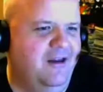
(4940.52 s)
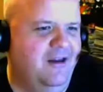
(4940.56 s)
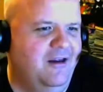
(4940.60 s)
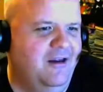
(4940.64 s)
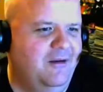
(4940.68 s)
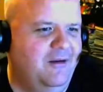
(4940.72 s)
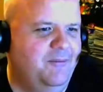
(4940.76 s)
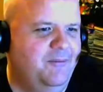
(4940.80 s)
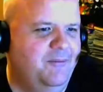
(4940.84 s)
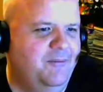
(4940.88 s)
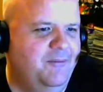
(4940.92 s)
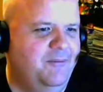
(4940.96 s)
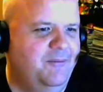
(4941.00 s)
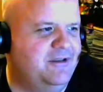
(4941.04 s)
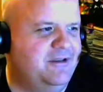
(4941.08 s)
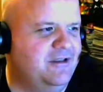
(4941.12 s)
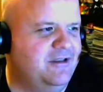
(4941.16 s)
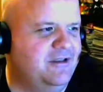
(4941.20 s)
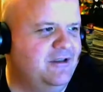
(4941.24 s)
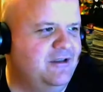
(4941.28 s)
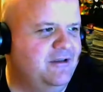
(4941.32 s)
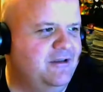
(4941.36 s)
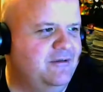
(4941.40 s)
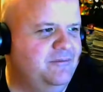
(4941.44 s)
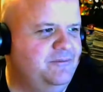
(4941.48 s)
But
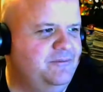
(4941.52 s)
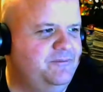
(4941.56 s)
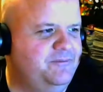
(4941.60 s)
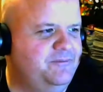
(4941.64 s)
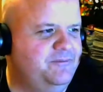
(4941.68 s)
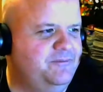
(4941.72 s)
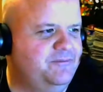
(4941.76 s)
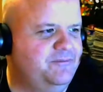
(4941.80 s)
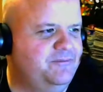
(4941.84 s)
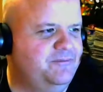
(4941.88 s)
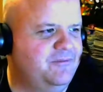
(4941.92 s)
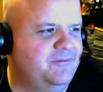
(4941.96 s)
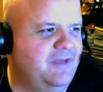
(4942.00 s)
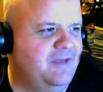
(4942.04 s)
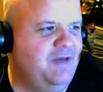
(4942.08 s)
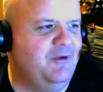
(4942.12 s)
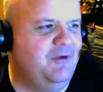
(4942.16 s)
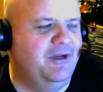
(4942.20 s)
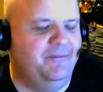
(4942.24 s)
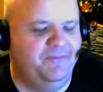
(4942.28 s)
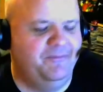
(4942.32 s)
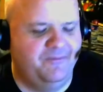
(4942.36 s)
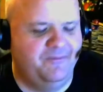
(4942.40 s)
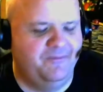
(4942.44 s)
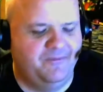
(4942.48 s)
anyway,
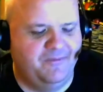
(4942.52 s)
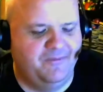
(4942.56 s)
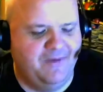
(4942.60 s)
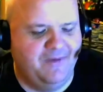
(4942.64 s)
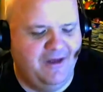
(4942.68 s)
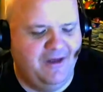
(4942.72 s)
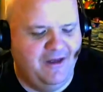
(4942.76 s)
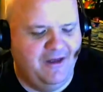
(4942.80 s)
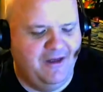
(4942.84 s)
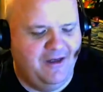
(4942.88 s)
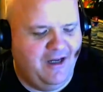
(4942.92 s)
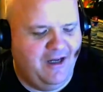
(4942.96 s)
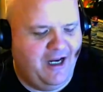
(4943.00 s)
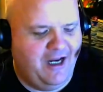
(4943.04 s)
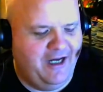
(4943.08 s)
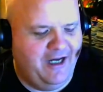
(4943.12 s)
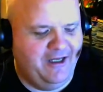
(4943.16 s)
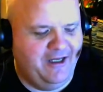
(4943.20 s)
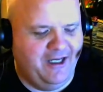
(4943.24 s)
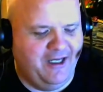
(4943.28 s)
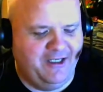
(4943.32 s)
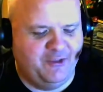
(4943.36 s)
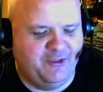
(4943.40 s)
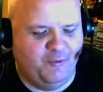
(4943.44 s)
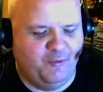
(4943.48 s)
I
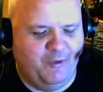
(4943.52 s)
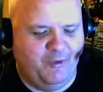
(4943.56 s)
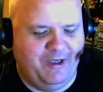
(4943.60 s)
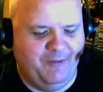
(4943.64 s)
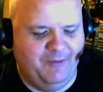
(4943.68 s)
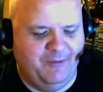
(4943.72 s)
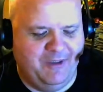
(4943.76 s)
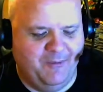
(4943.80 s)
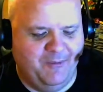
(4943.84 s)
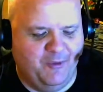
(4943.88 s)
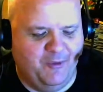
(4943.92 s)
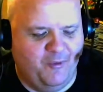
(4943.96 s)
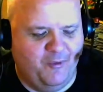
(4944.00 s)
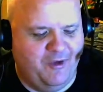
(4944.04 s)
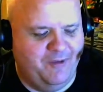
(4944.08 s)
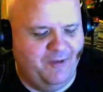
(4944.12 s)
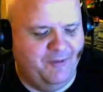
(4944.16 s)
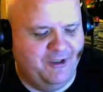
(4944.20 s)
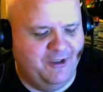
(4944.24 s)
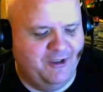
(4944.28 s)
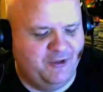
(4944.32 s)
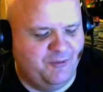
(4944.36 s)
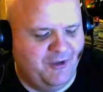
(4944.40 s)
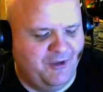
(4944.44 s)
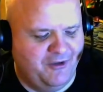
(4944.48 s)
liked Web #1
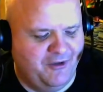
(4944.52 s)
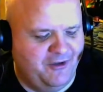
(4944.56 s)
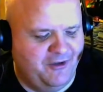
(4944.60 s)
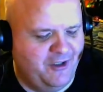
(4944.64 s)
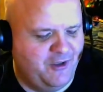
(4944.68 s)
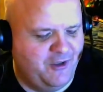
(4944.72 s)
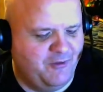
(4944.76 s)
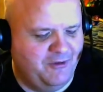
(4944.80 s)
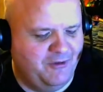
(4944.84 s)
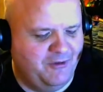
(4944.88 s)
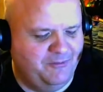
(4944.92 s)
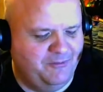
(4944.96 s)
much better than this one.